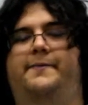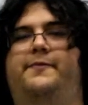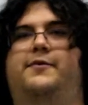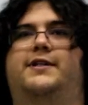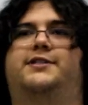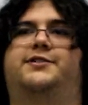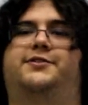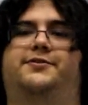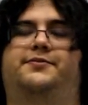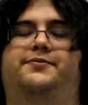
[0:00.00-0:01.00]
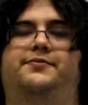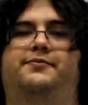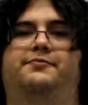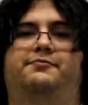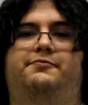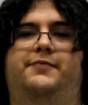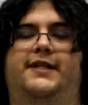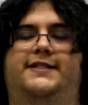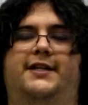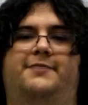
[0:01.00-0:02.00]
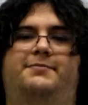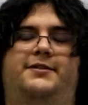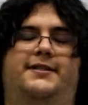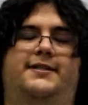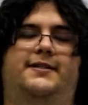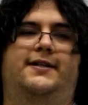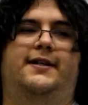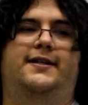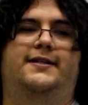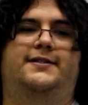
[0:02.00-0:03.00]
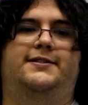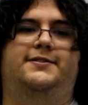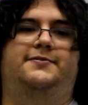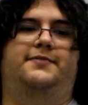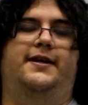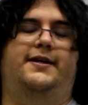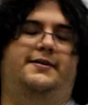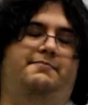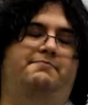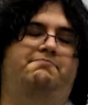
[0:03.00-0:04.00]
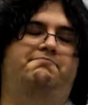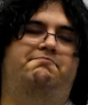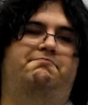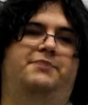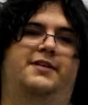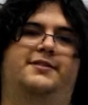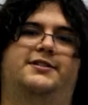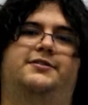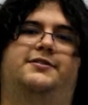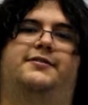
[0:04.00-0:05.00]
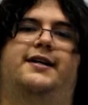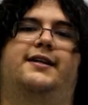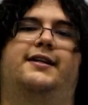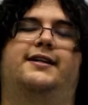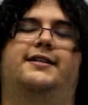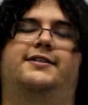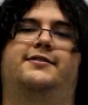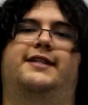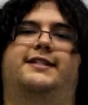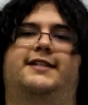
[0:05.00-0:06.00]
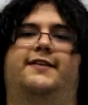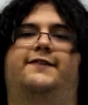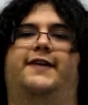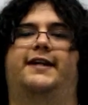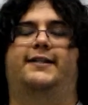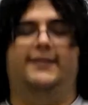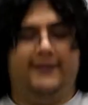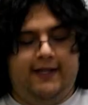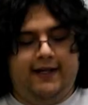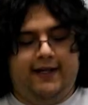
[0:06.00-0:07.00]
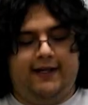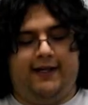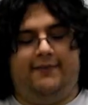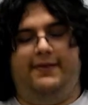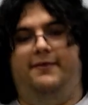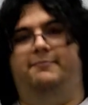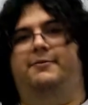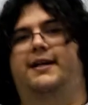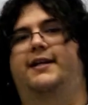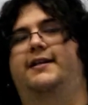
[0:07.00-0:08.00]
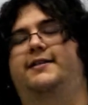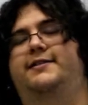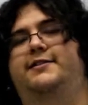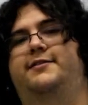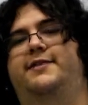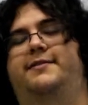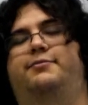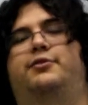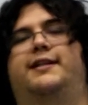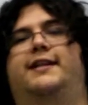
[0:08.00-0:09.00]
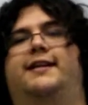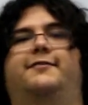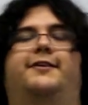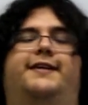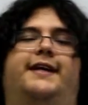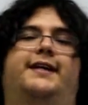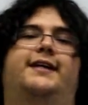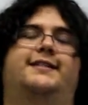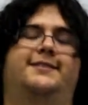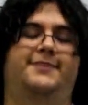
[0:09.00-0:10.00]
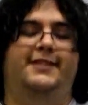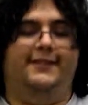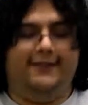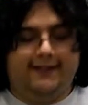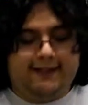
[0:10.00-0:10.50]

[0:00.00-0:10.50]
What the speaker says: which is output as a pretty much directly into an Excel file that can be ready to be imported anywhere and analyzed immediately